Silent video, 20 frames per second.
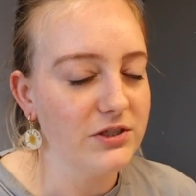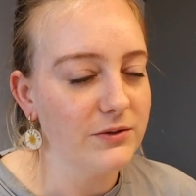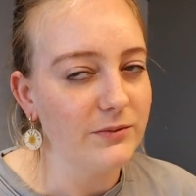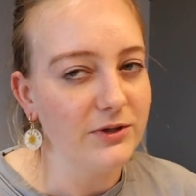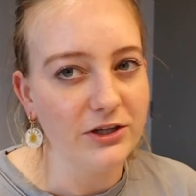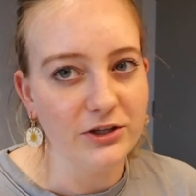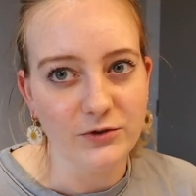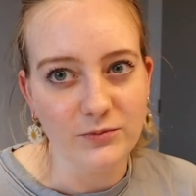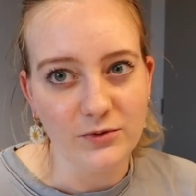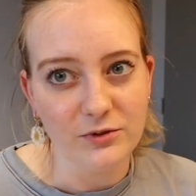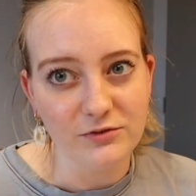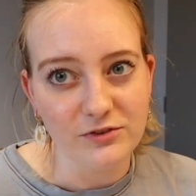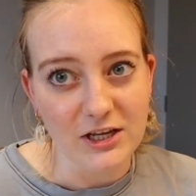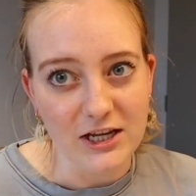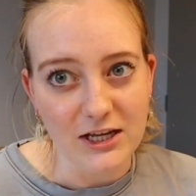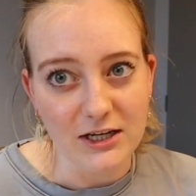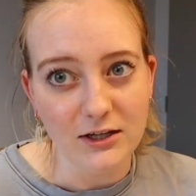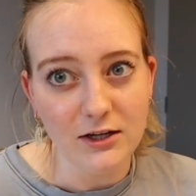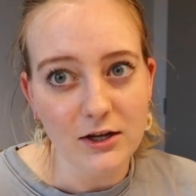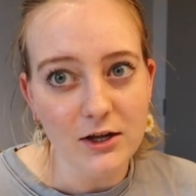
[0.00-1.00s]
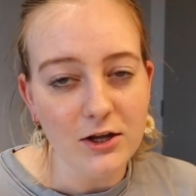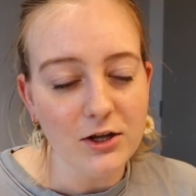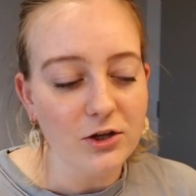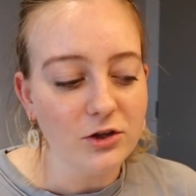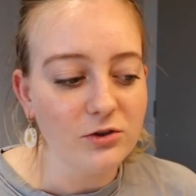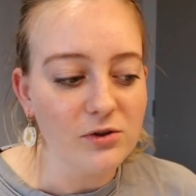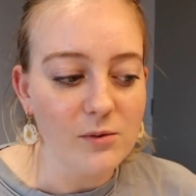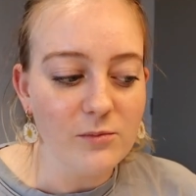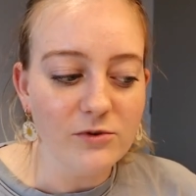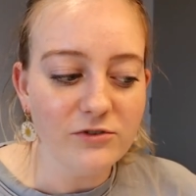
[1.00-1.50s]
someone else moves in.
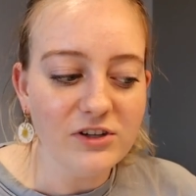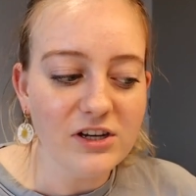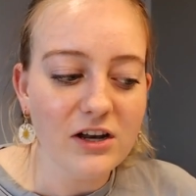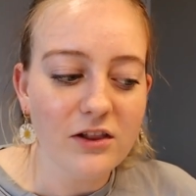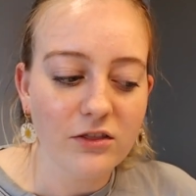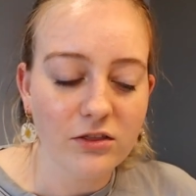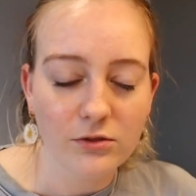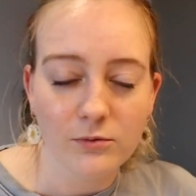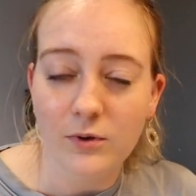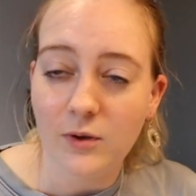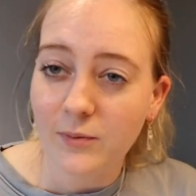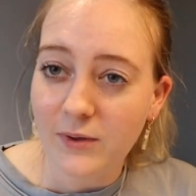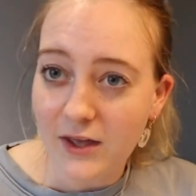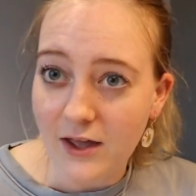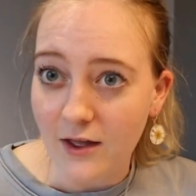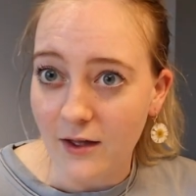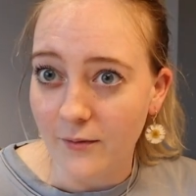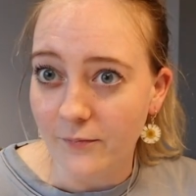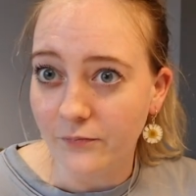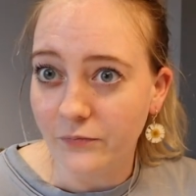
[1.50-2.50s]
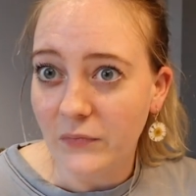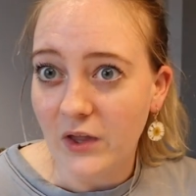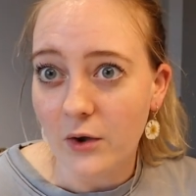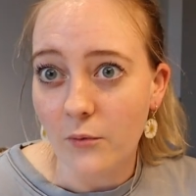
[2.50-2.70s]
So I moved in at 3 p.m.